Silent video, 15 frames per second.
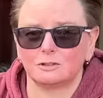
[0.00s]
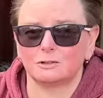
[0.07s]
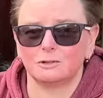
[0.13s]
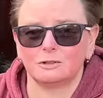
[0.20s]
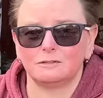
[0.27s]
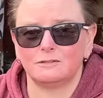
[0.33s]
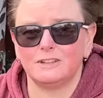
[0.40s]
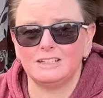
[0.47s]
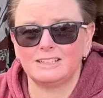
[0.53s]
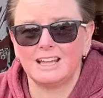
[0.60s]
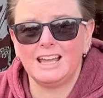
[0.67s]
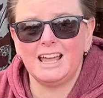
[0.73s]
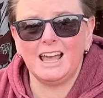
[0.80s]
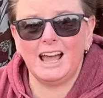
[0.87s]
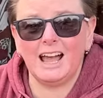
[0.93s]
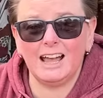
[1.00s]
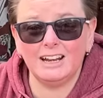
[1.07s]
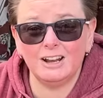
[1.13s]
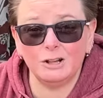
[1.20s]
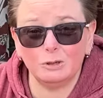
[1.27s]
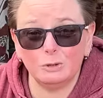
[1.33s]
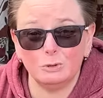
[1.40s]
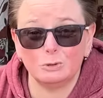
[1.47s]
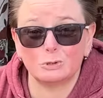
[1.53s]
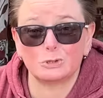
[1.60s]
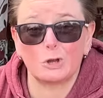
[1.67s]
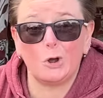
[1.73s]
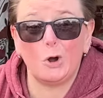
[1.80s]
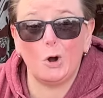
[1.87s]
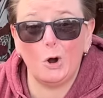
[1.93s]
through the feed and it looks
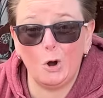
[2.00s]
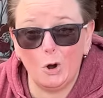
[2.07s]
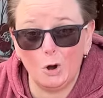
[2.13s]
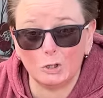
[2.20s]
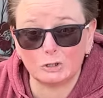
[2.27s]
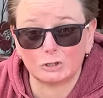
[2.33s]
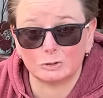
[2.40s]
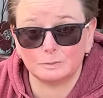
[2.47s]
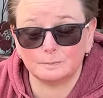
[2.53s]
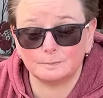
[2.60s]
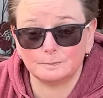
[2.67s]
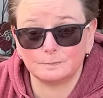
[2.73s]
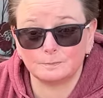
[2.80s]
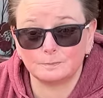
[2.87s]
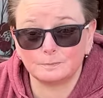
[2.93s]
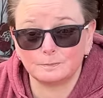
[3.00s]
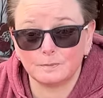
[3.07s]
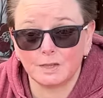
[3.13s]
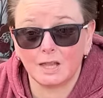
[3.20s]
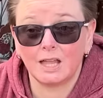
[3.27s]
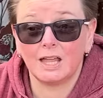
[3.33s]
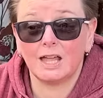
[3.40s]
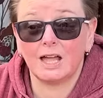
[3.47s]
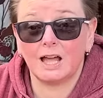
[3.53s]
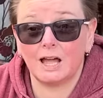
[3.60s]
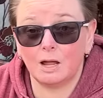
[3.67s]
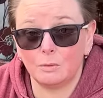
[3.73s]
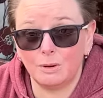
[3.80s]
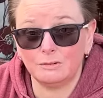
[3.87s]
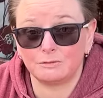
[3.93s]
awesome.
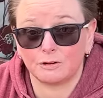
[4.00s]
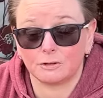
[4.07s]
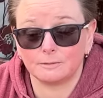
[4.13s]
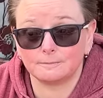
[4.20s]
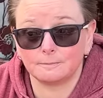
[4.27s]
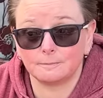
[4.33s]
However,